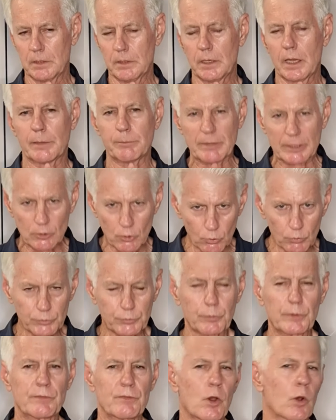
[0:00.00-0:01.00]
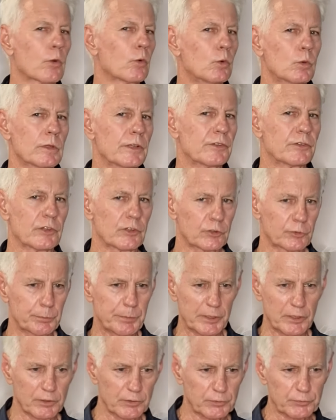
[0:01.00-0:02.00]
And because we've got all this
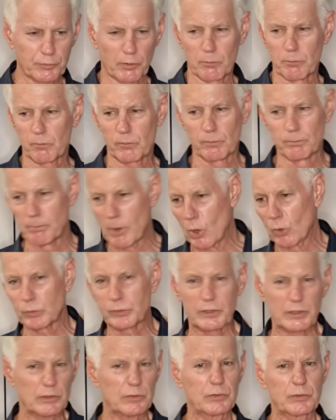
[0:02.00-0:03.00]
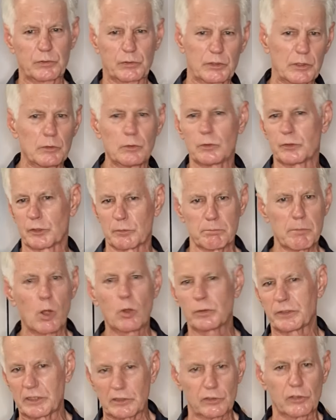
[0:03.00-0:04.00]
experience from multi-skills and
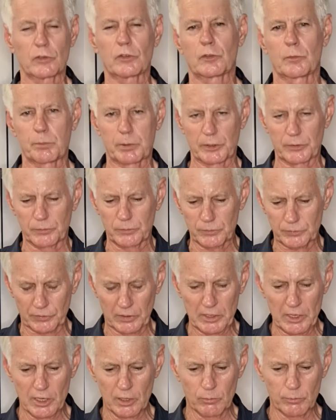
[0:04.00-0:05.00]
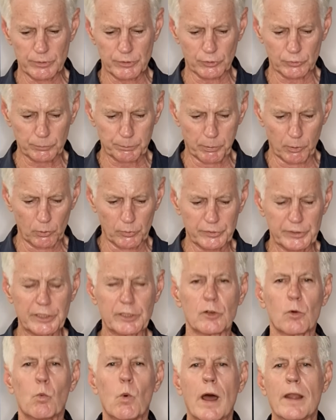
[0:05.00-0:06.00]
multi-disciplines, we just pull it
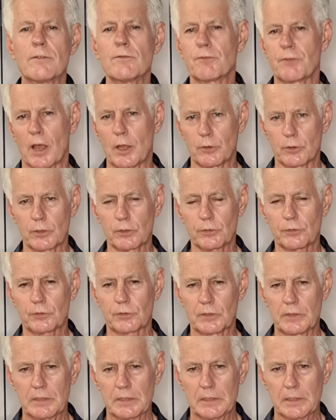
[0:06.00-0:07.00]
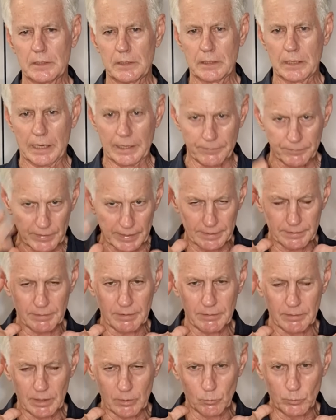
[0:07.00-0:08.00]
into one focus and
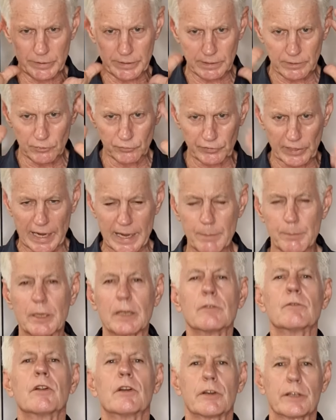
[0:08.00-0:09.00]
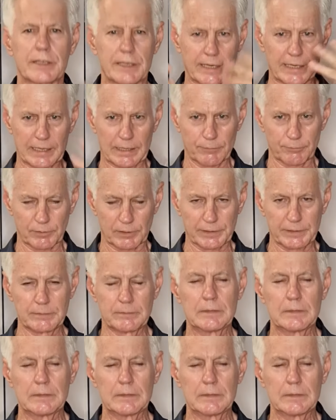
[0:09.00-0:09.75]
then we examine it very carefully.